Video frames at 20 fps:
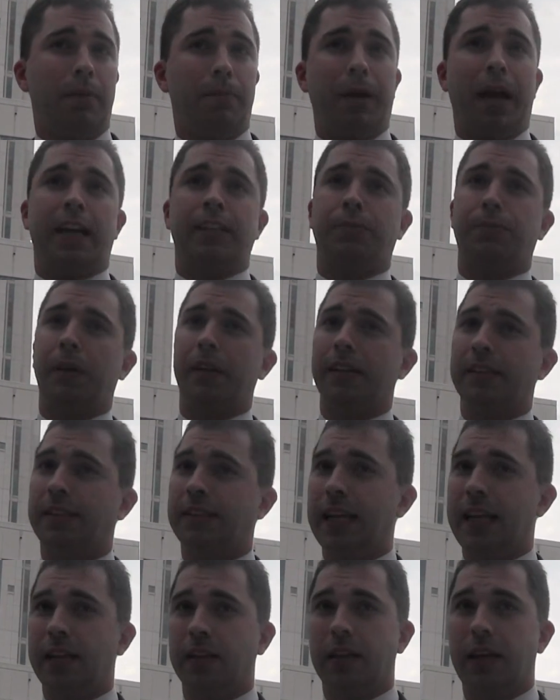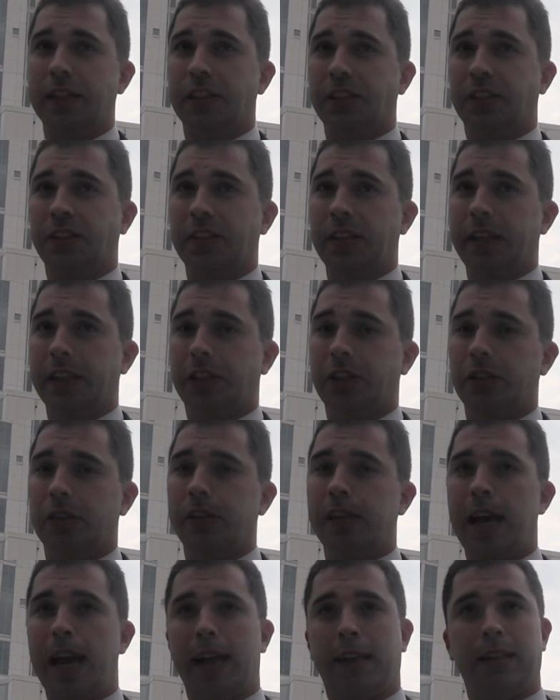passed by the state legislature,
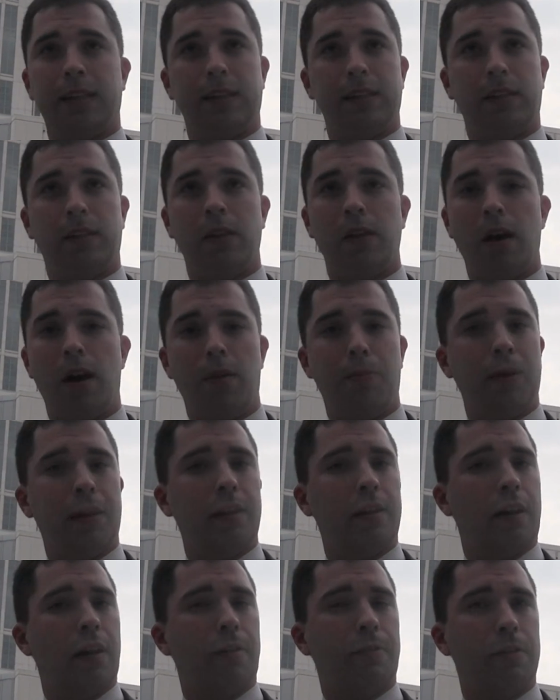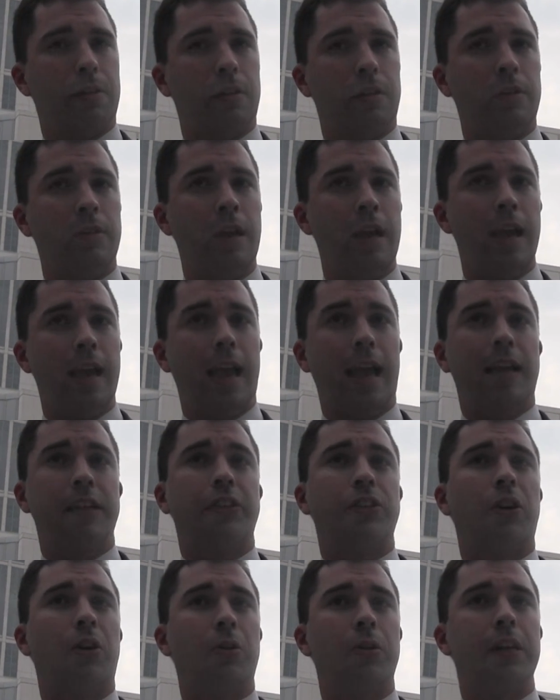enacted into law by the governor, and
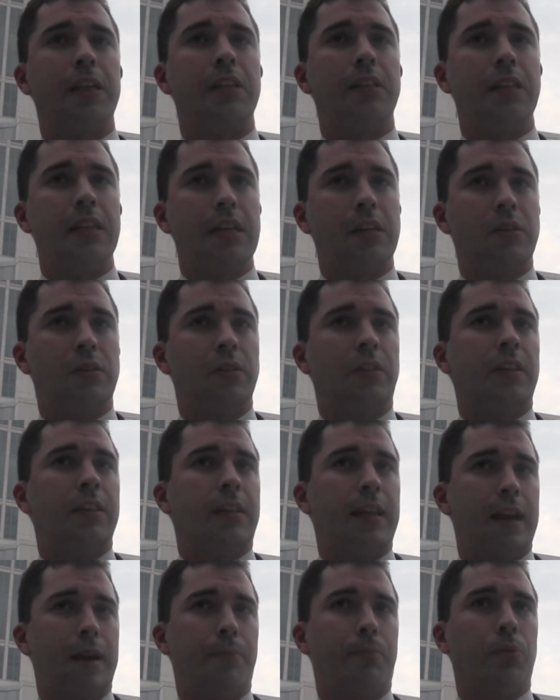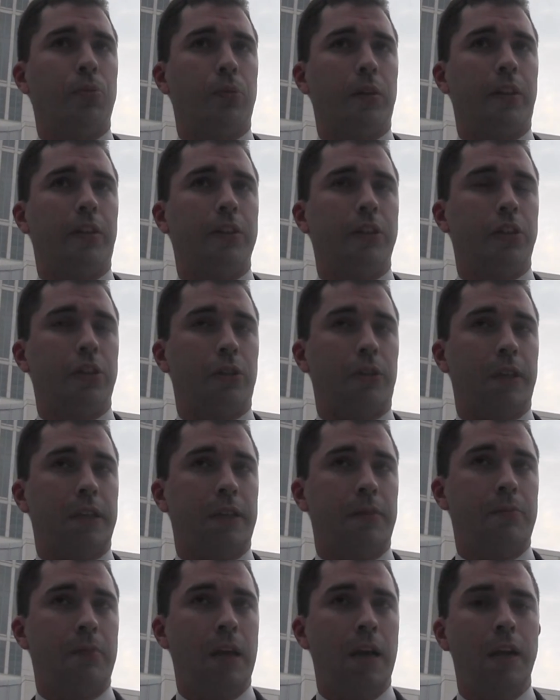it's already illegal to tamper with the
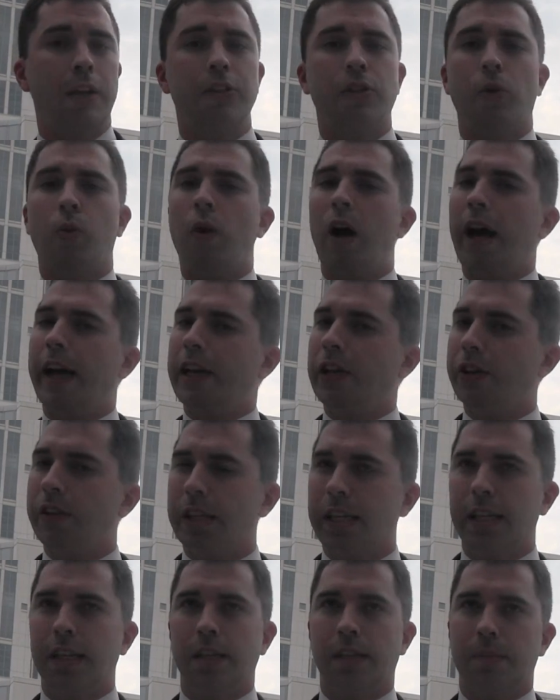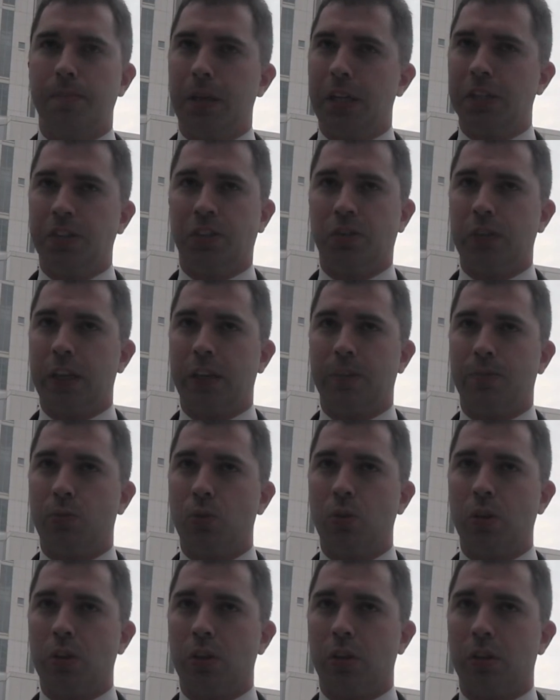jury. So why do you need an administrative
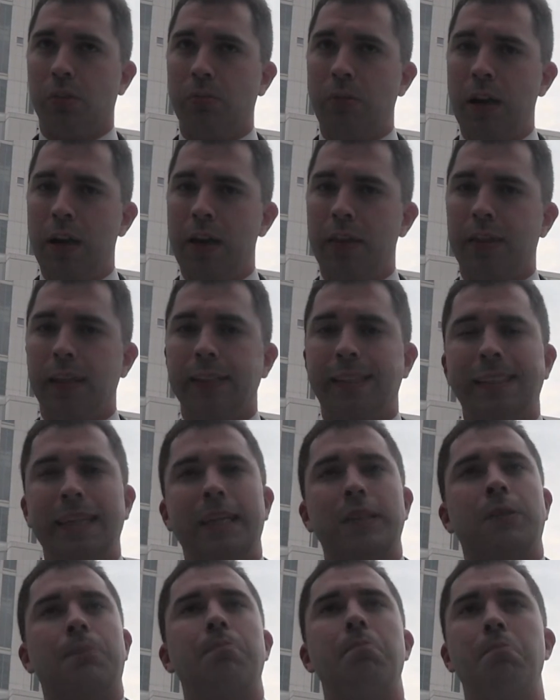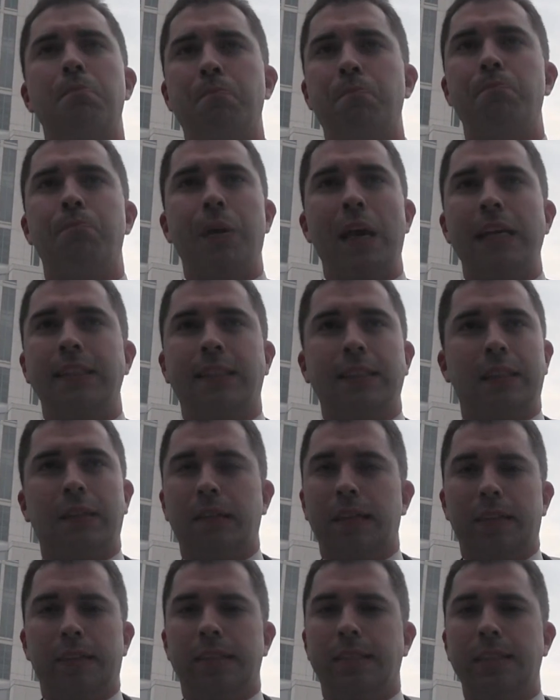order that says
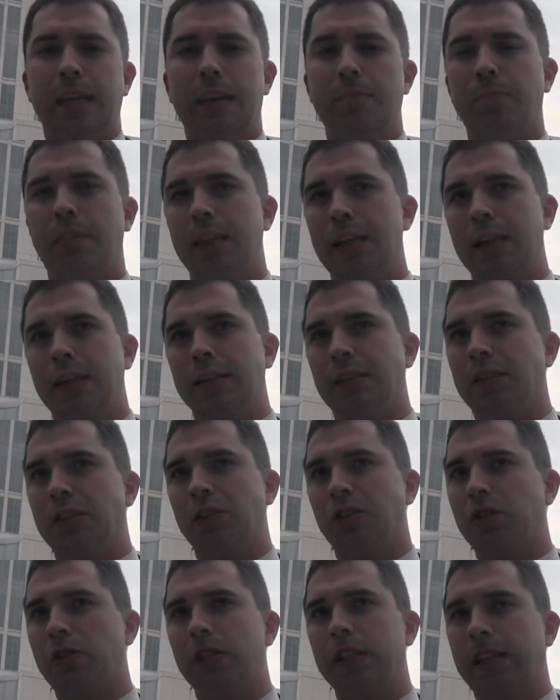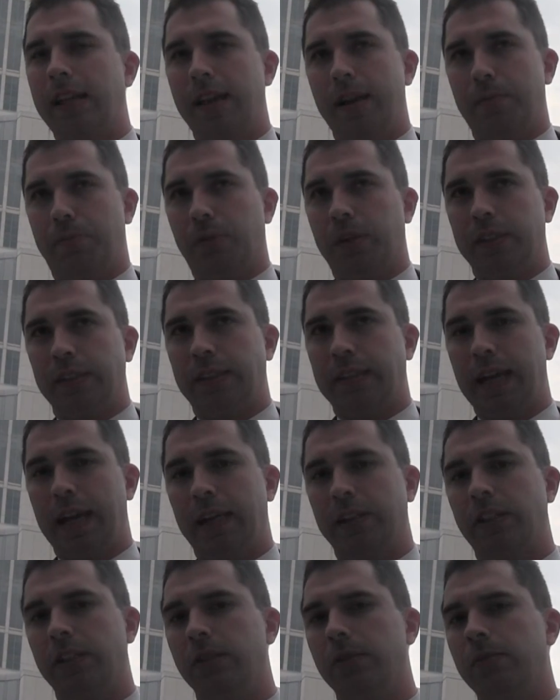basically the same thing as the jury tampering
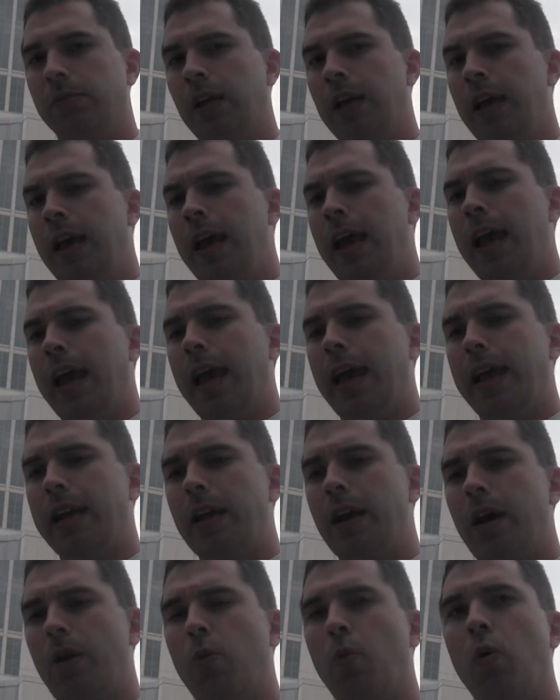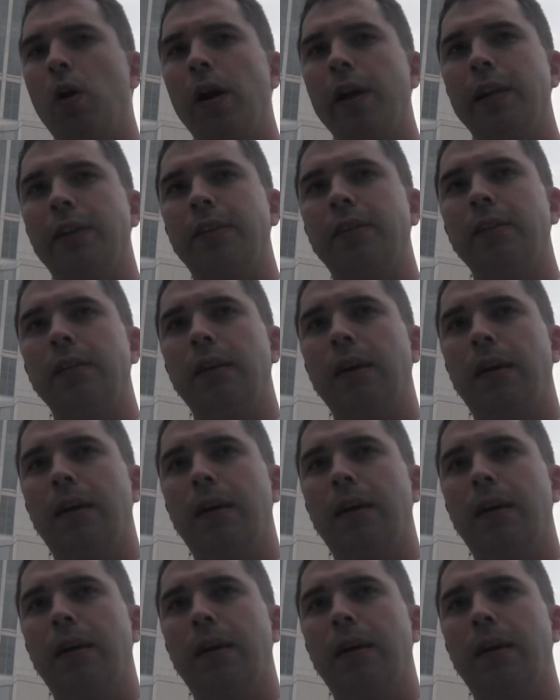statute? And what